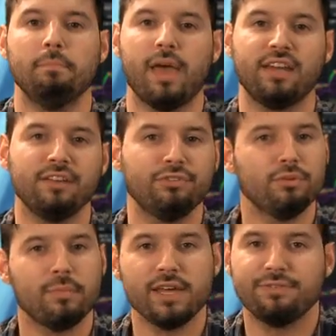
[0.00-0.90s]
Many of
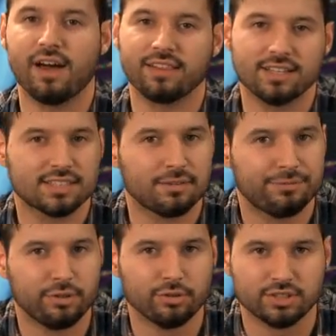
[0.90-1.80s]
you may find this
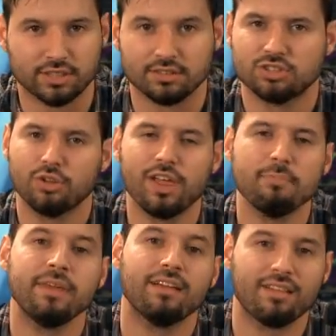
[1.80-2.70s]
confusing, so
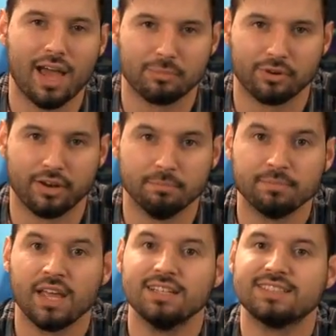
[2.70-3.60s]
let me elaborate.
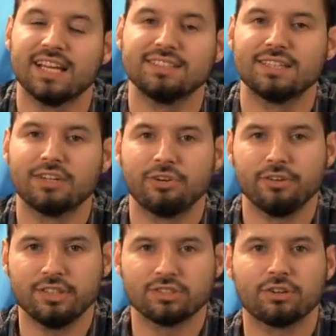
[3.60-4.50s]
Said
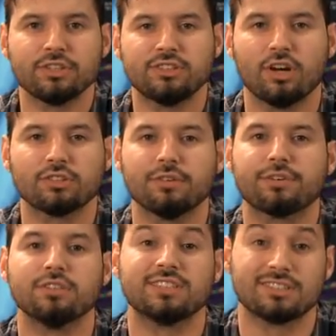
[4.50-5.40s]
securities are a result
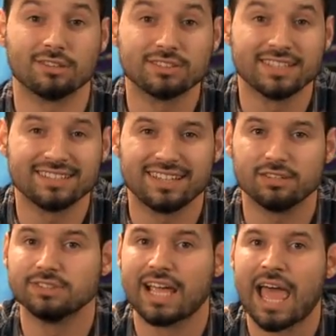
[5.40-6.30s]
of consulting
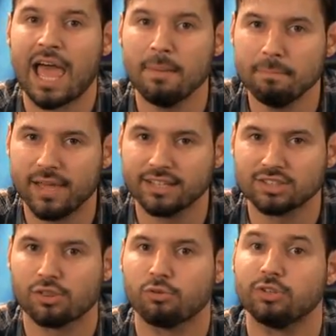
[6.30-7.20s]
deals Hemp
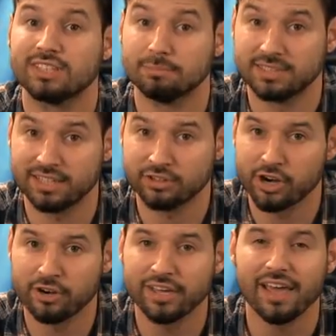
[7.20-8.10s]
makes through a
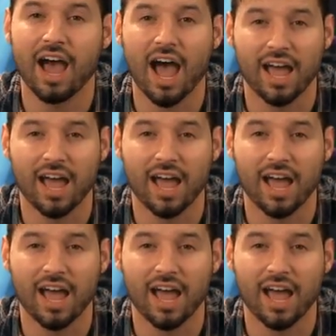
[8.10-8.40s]
subsidiary,